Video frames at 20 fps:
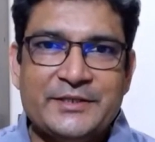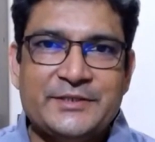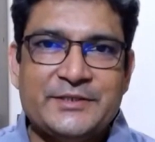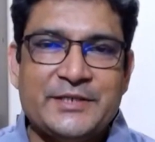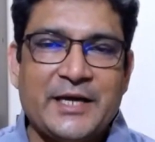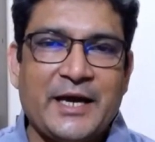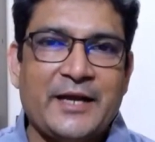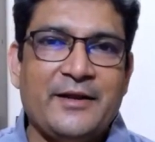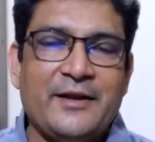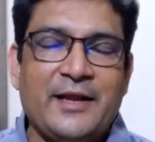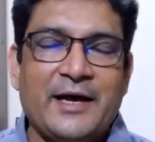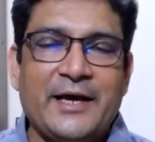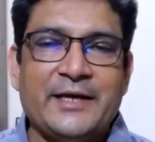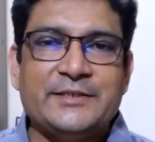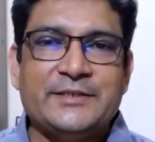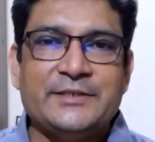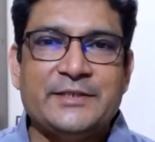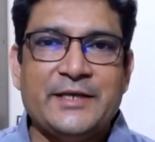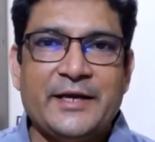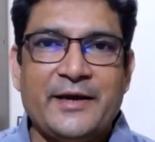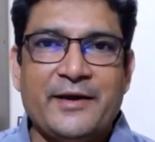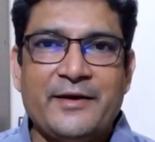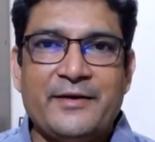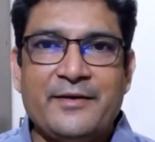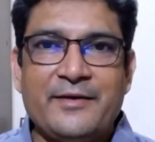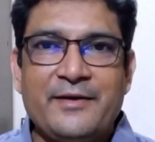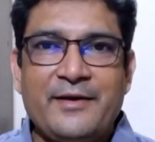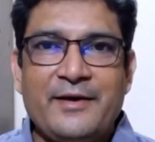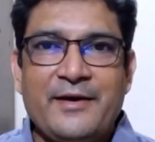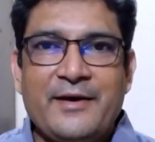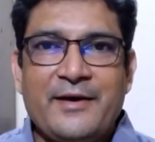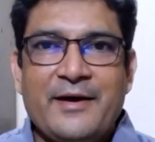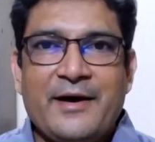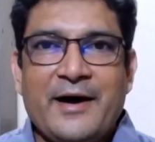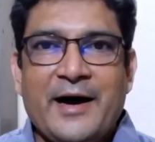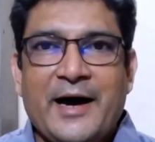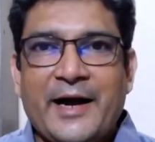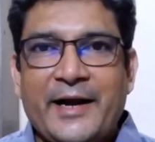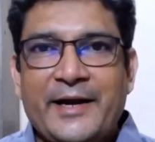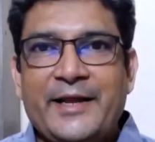channel I share
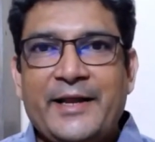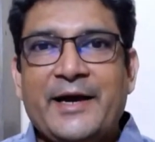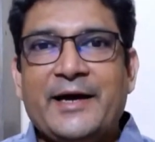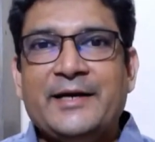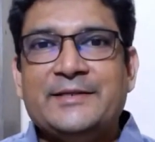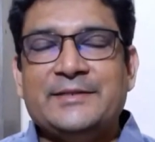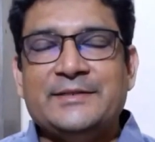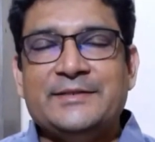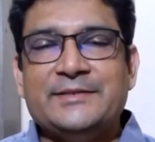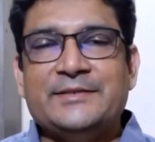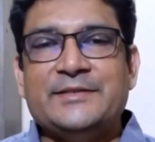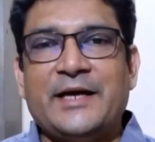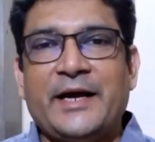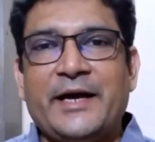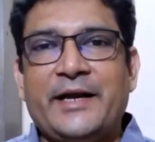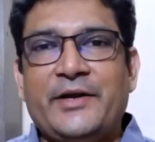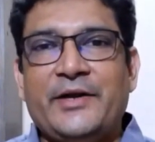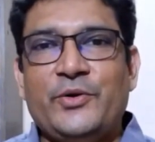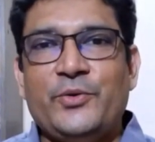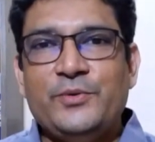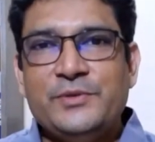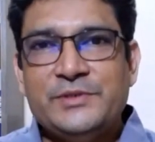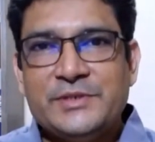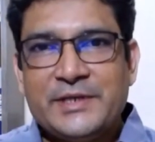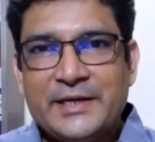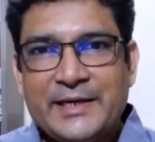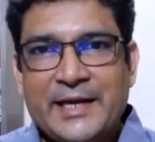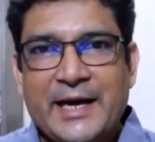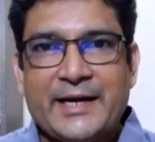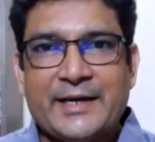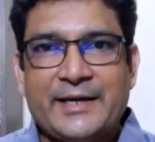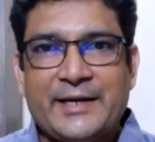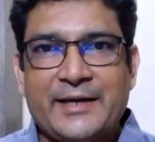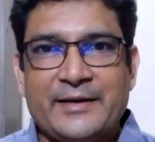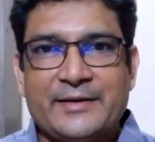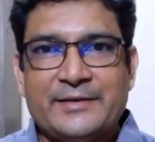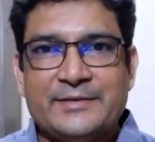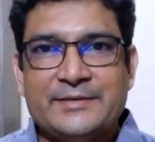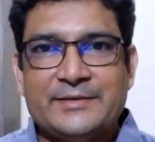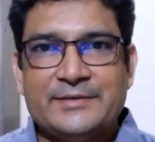ideas, insight, tools, and
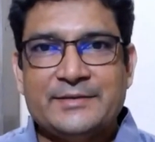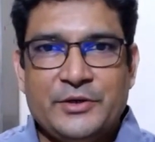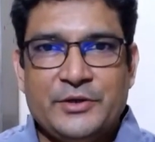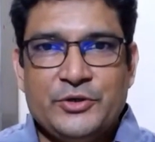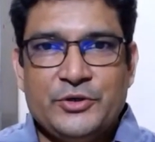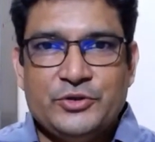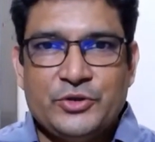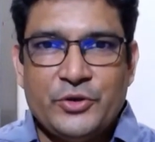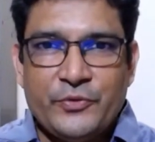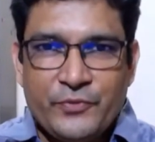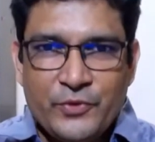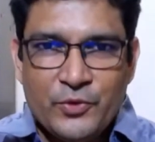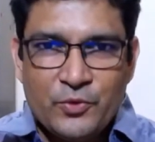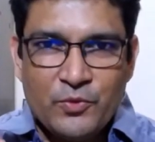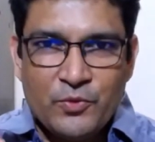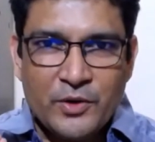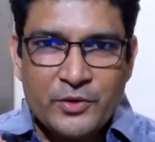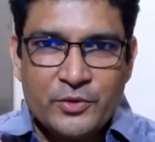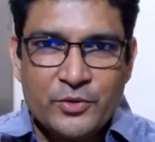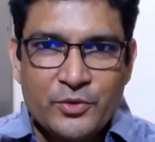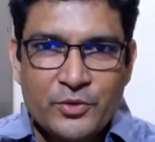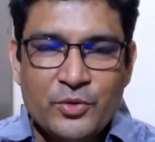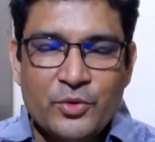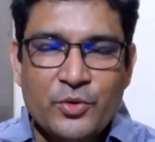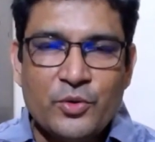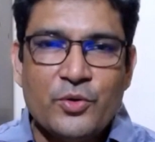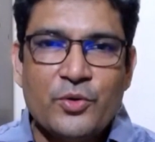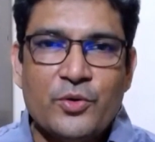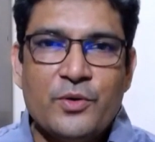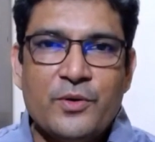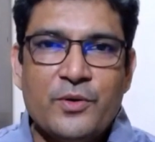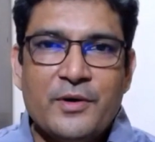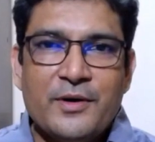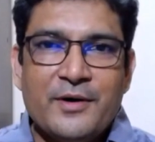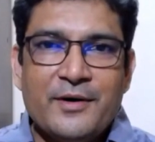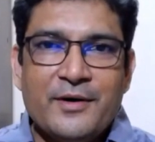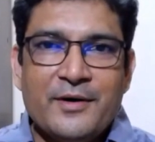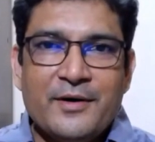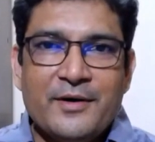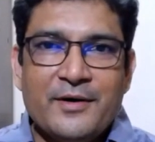tactics. So if you want to grow
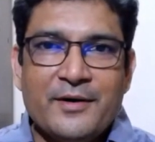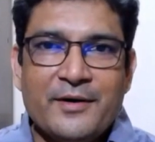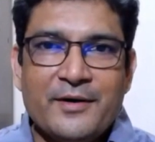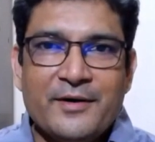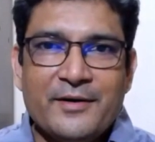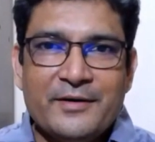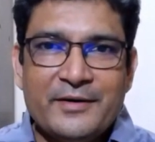uh,